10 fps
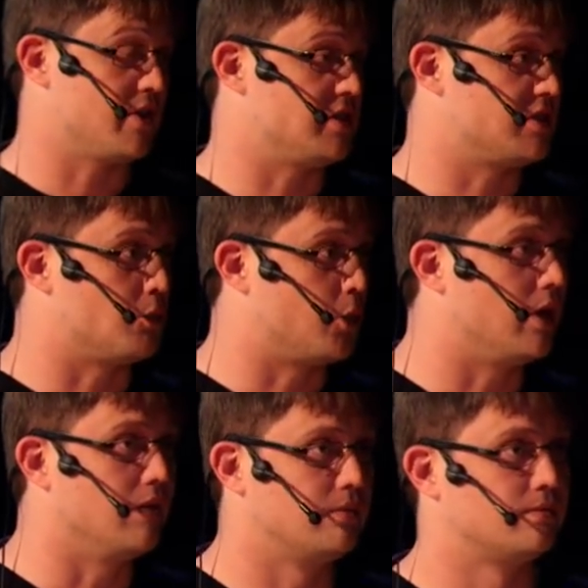obviously, some
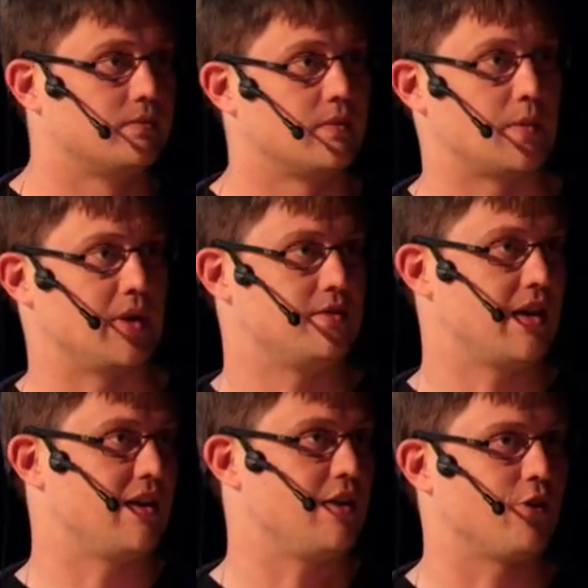will. I mean,
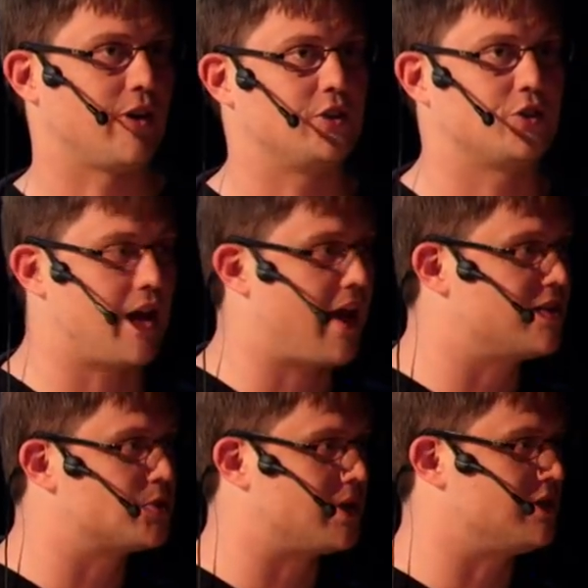10 of you raised your
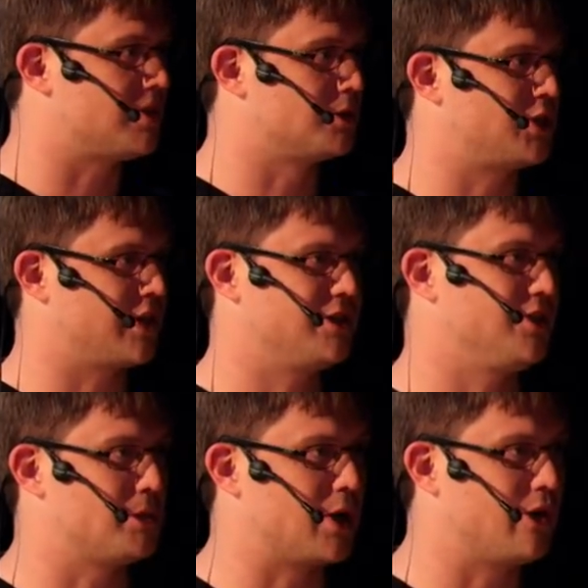hands when you double checked
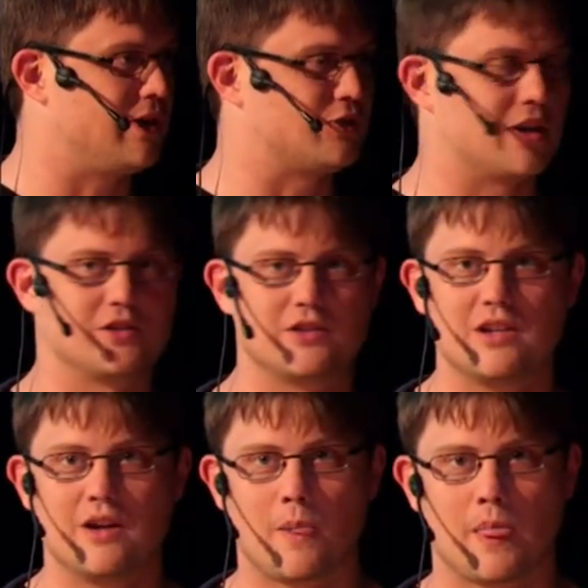your Bitcoin
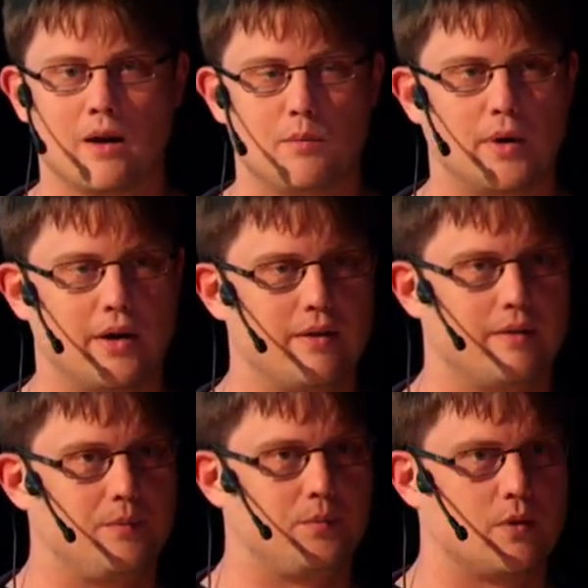addresses, but
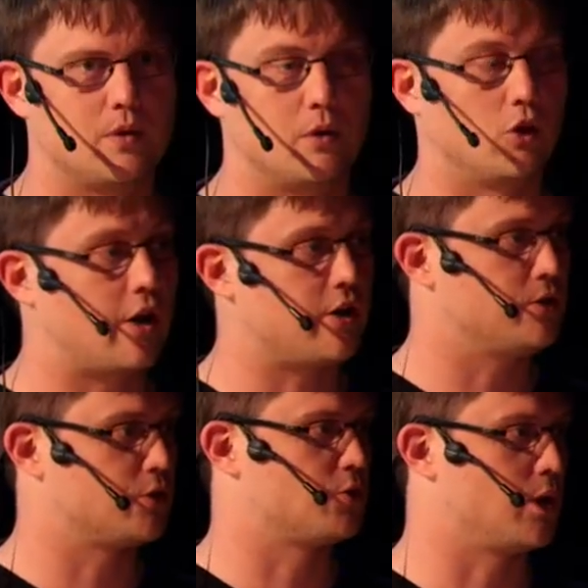a lot of
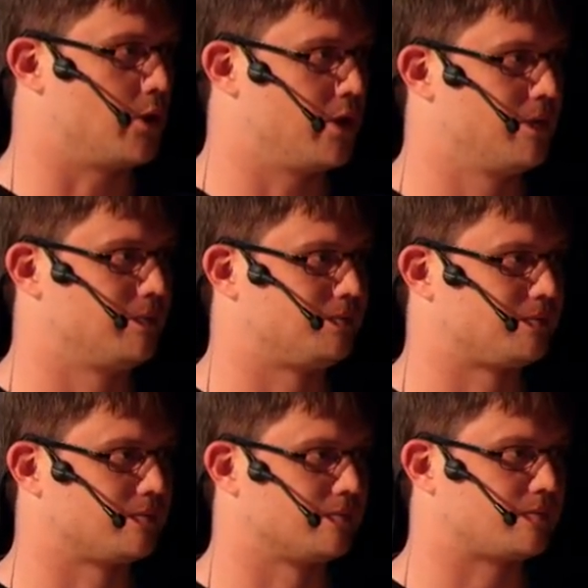users won't.
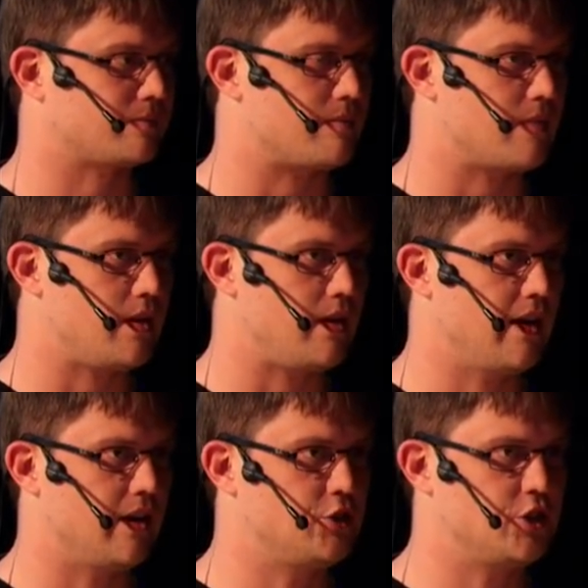
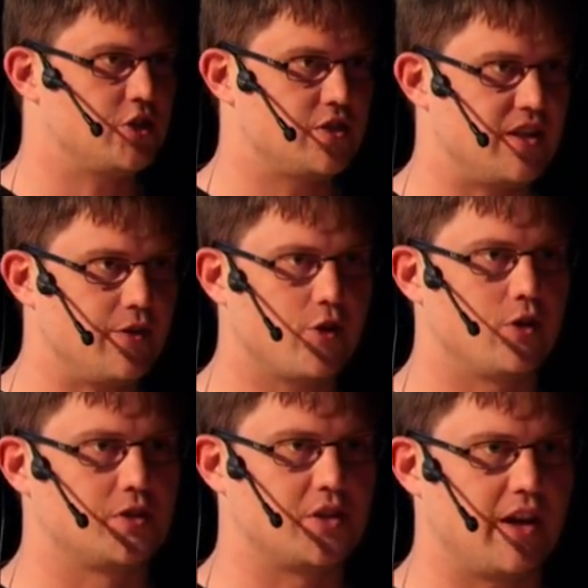And it's just
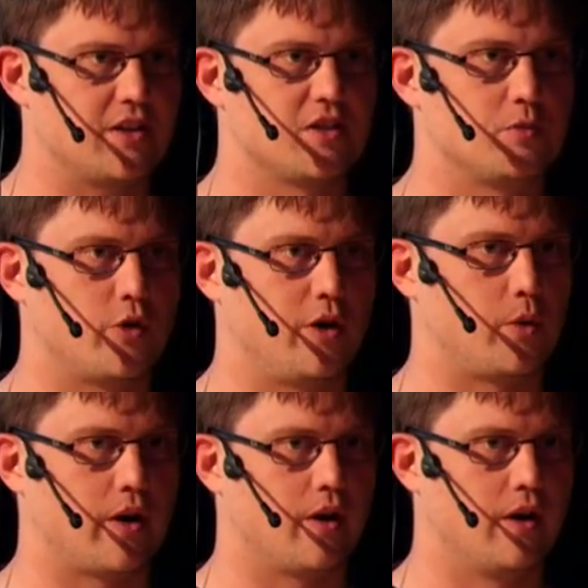difficult to get to the
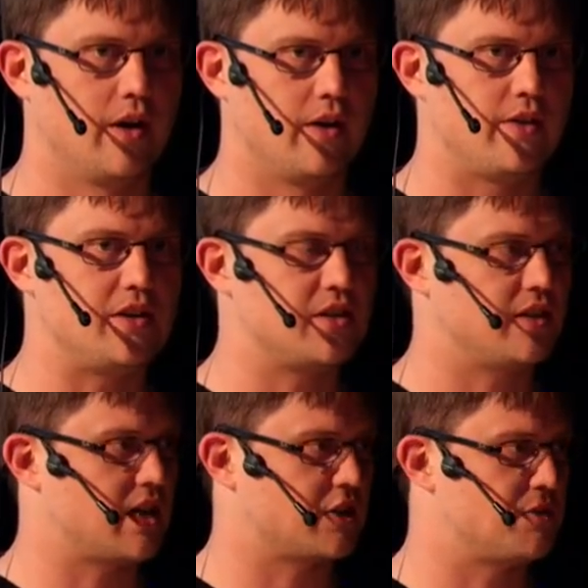point where these
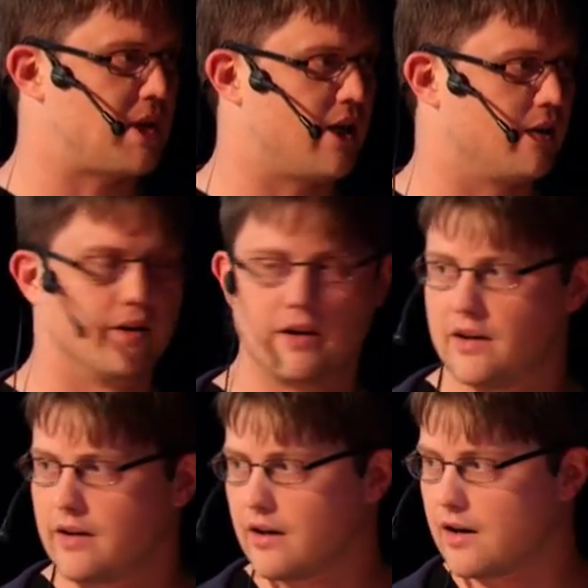things actually matter.
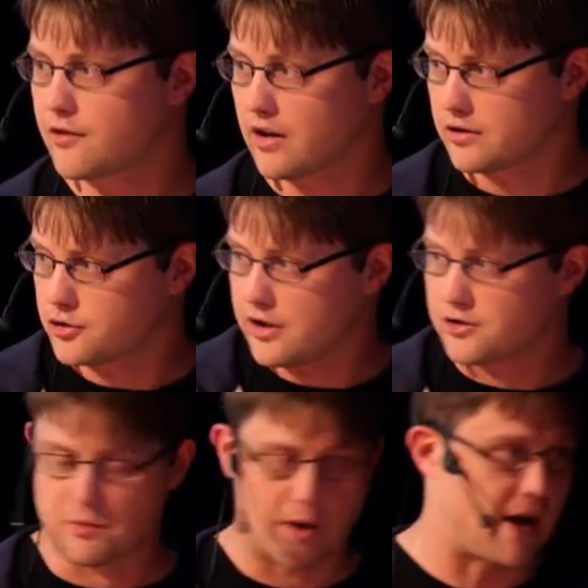You know, I've got a
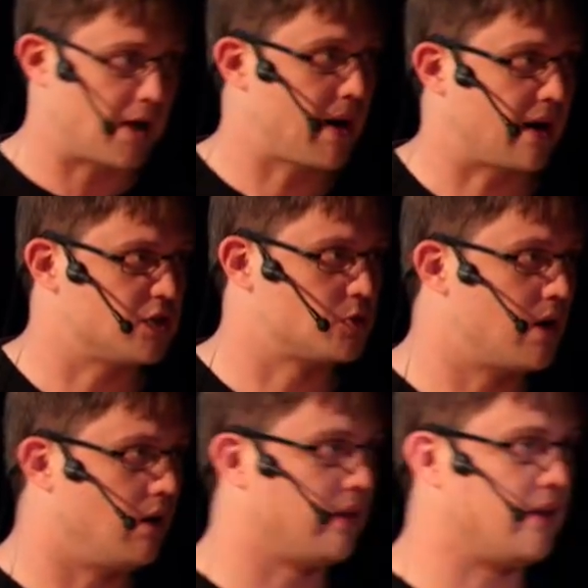Trezor in my backpack as
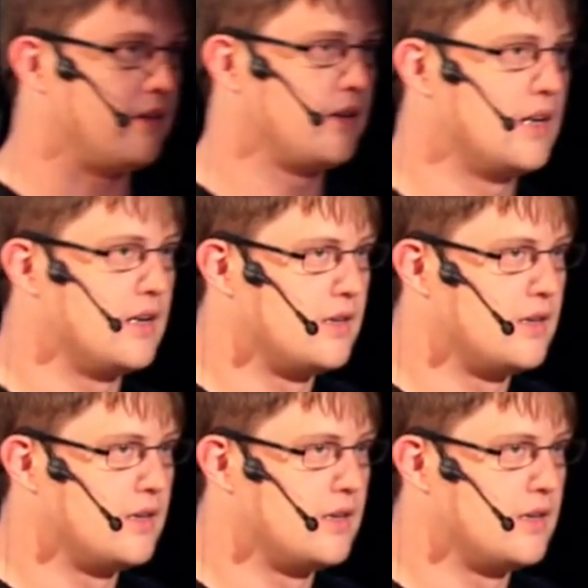well, and